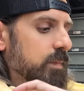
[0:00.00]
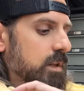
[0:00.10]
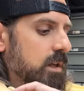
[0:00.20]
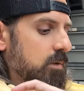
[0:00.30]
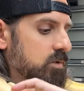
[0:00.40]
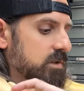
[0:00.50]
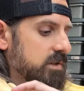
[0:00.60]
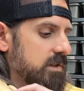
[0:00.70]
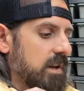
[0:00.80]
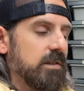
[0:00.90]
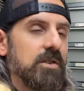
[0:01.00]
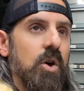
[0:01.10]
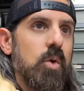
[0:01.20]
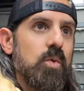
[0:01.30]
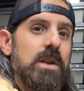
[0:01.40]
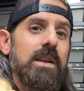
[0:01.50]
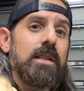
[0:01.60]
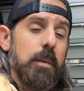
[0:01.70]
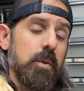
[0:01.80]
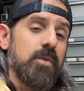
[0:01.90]
He was listed as an OD
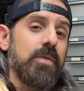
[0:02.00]
leopard